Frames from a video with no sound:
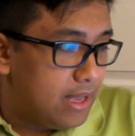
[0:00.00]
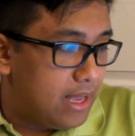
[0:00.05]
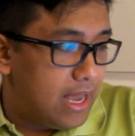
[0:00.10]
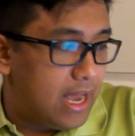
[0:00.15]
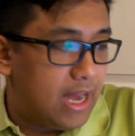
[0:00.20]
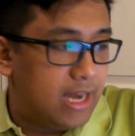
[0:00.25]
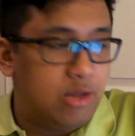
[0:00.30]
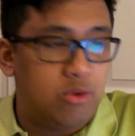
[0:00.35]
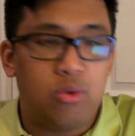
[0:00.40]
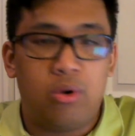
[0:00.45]

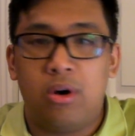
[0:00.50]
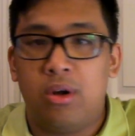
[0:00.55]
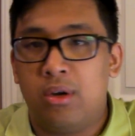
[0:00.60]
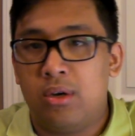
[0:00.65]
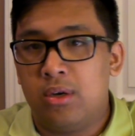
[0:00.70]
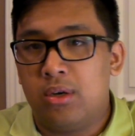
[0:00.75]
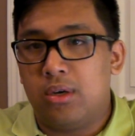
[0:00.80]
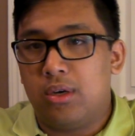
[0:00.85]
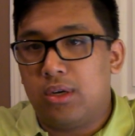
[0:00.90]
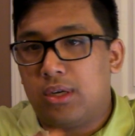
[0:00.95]

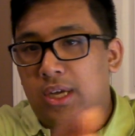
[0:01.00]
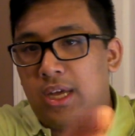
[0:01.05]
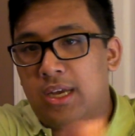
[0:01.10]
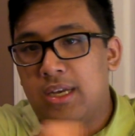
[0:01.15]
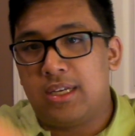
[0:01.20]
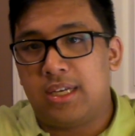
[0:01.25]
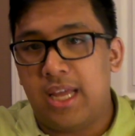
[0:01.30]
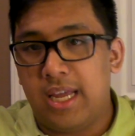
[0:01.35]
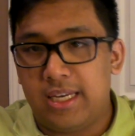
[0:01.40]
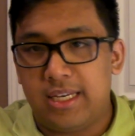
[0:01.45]
Anyone
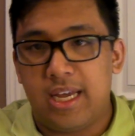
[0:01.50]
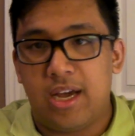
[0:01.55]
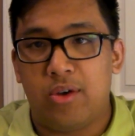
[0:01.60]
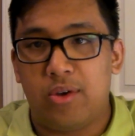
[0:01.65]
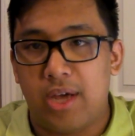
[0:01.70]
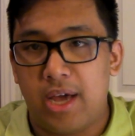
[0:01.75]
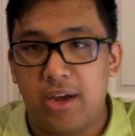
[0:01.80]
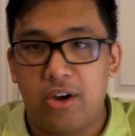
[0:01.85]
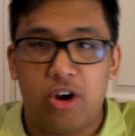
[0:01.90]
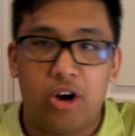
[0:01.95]
can take down
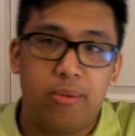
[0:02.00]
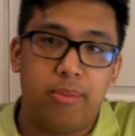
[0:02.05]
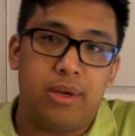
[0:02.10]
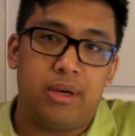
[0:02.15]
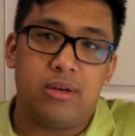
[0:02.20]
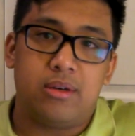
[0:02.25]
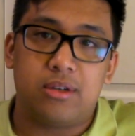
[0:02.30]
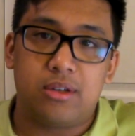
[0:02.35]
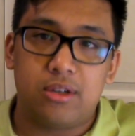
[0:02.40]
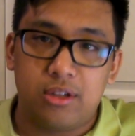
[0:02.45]
Ed
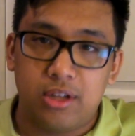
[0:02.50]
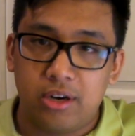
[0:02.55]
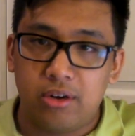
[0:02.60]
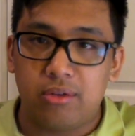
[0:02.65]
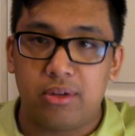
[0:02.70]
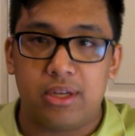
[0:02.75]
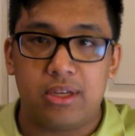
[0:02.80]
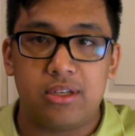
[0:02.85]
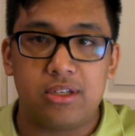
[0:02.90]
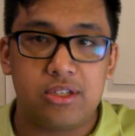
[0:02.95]
Herman,
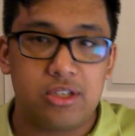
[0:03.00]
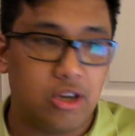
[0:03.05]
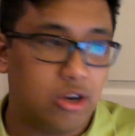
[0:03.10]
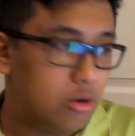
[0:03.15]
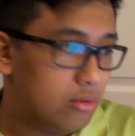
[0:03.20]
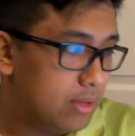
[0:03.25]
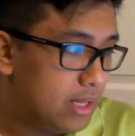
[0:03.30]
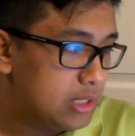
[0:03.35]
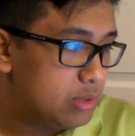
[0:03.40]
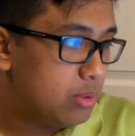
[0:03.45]
clearly,
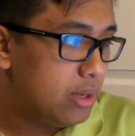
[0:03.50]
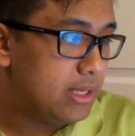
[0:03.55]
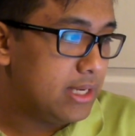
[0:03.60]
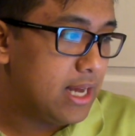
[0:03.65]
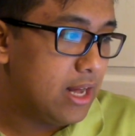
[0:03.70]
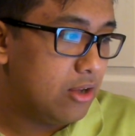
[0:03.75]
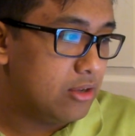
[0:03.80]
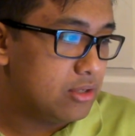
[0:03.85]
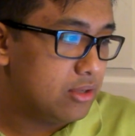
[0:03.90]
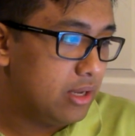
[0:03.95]
so that's why
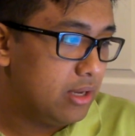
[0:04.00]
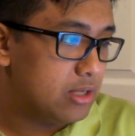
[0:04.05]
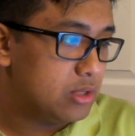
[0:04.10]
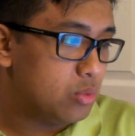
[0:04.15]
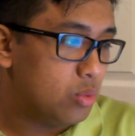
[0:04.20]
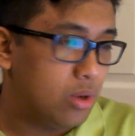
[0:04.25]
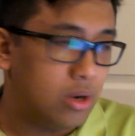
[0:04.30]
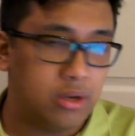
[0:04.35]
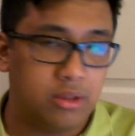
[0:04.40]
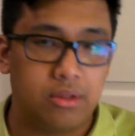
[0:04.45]
Thales Leites
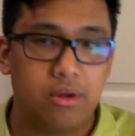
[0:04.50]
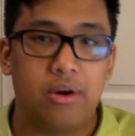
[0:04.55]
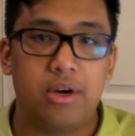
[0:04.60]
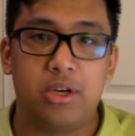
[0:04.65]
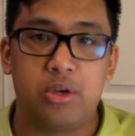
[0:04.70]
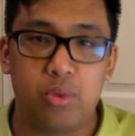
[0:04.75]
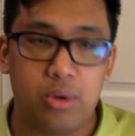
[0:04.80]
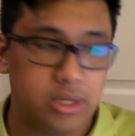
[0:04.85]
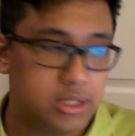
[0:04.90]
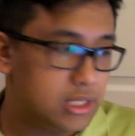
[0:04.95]
won 30
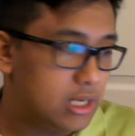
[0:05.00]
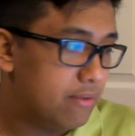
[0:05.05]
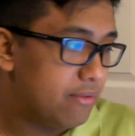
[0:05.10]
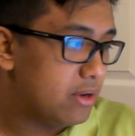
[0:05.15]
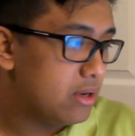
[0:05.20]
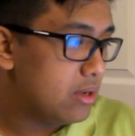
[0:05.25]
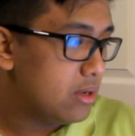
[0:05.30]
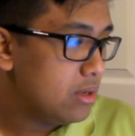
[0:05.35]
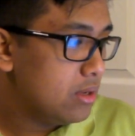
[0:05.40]
27.